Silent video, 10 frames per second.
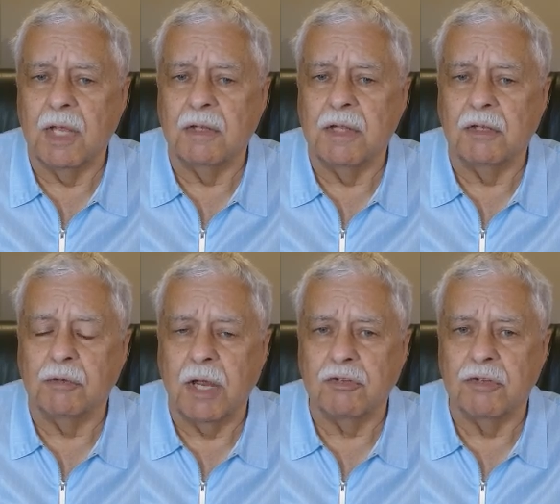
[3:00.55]
and the
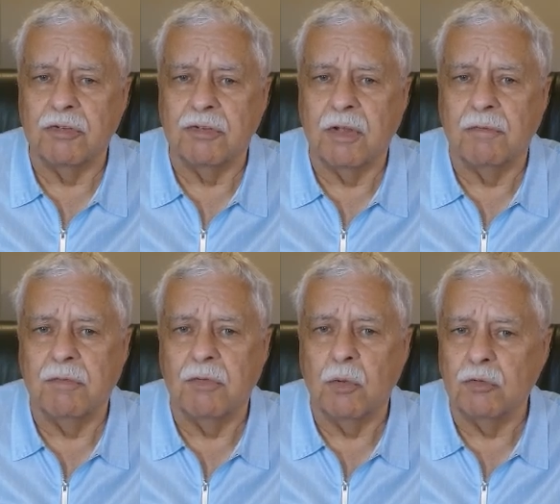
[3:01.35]
interactions
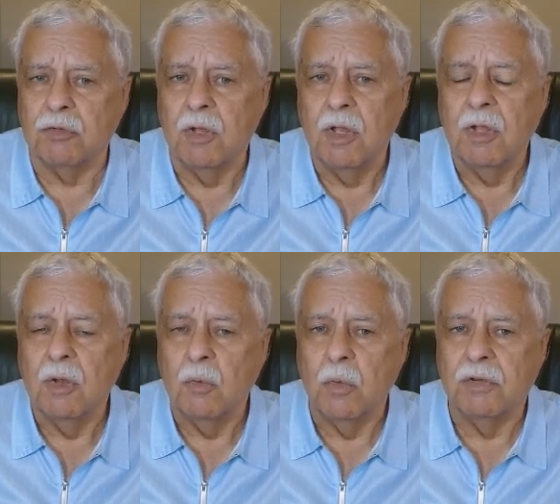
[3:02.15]
of those
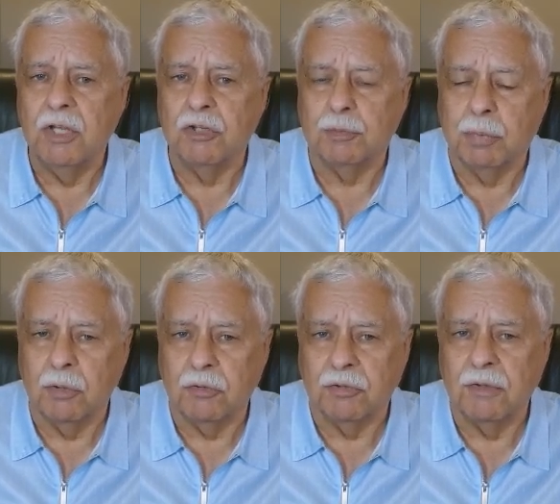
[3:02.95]
with each
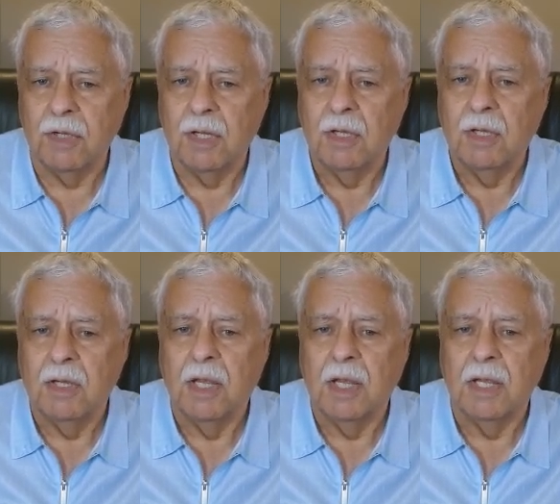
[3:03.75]
person
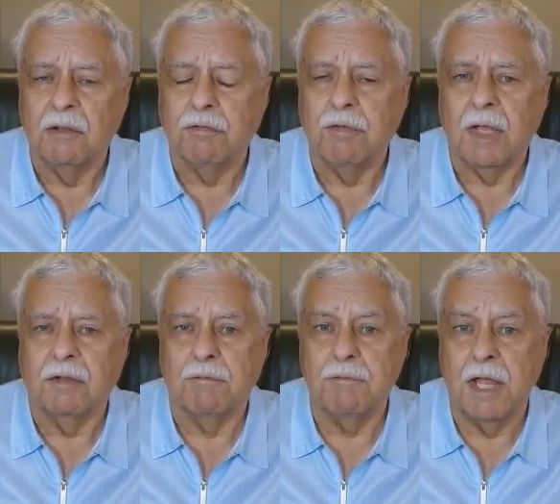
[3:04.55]
and the
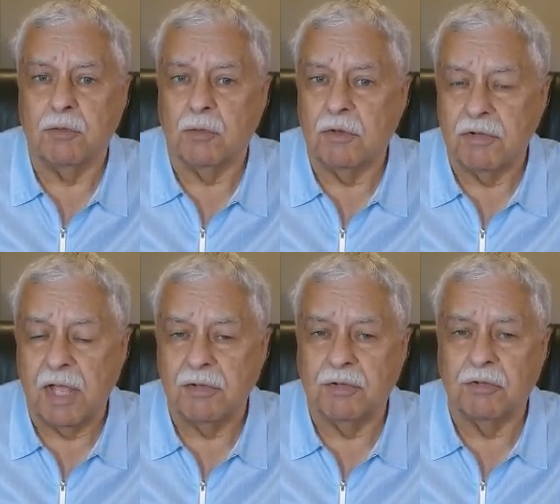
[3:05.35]
effect of natural
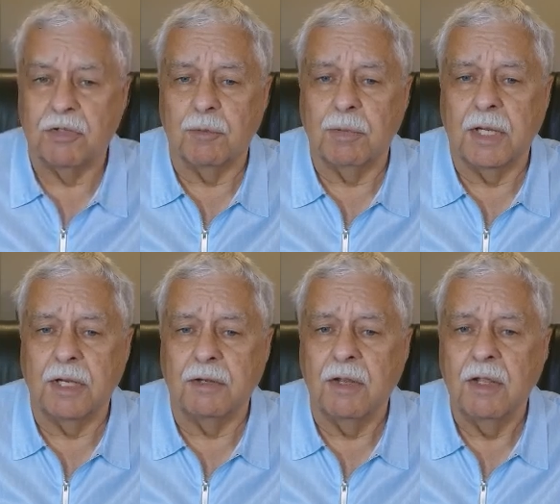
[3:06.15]
disasters on our
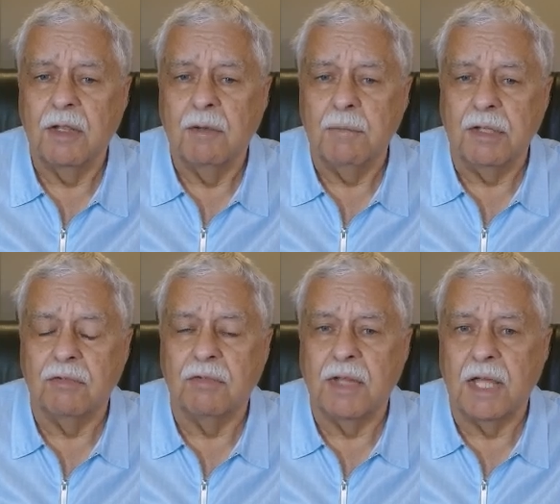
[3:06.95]
planet
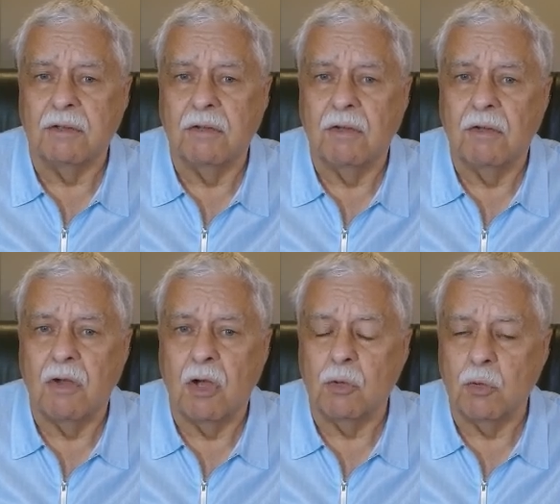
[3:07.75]
means that
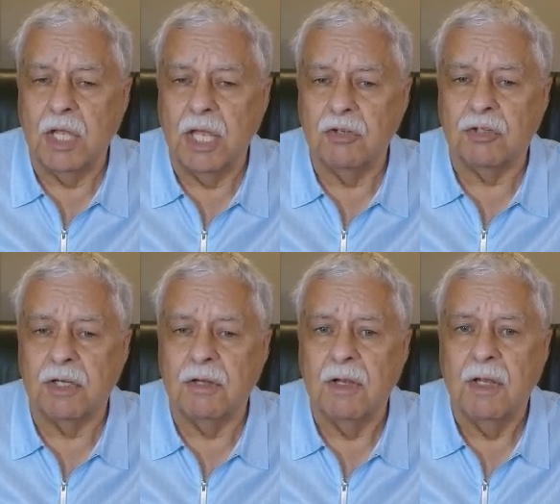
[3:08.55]
on
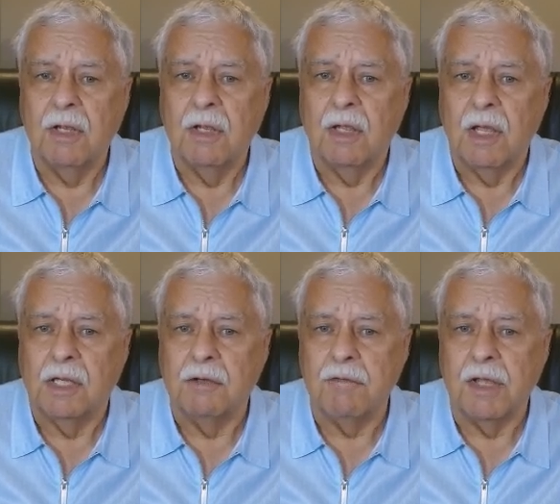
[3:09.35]
occasion,
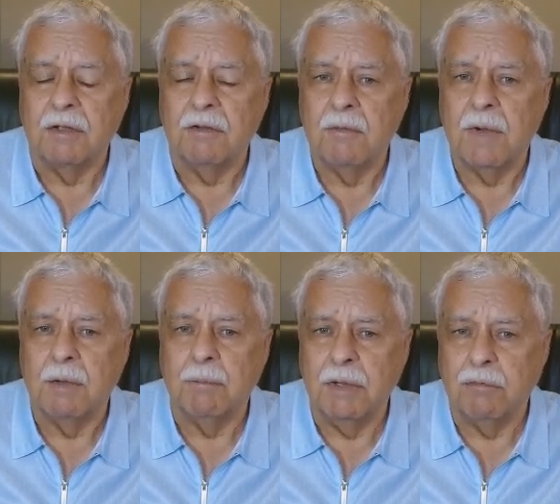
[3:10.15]
an event
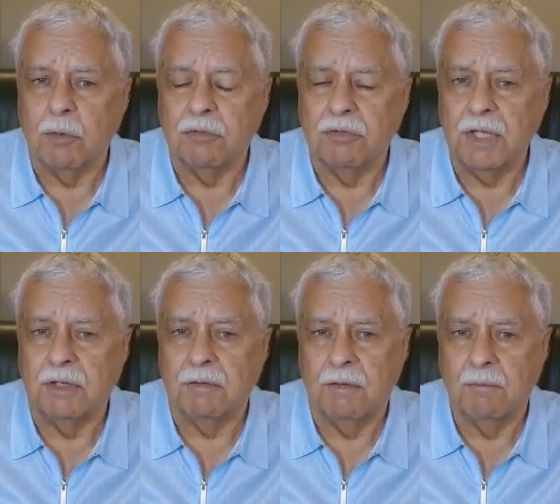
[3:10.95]
might be
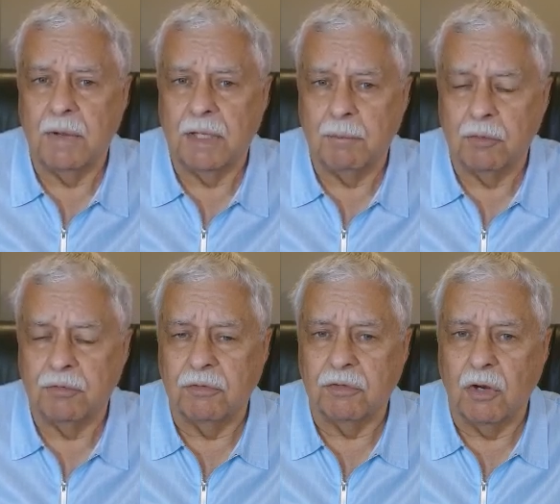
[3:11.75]
foreseen by the
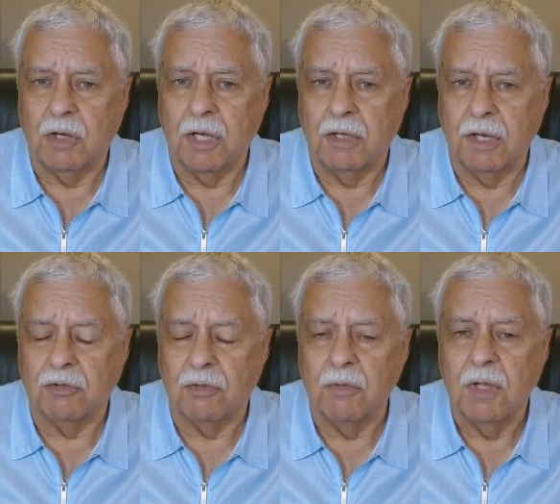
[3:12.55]
person's guardian
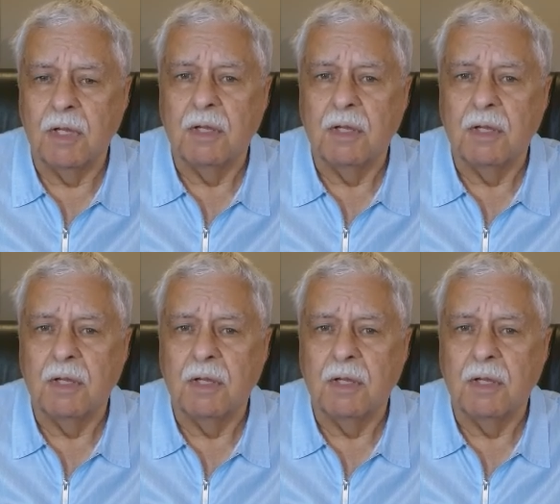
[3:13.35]
angel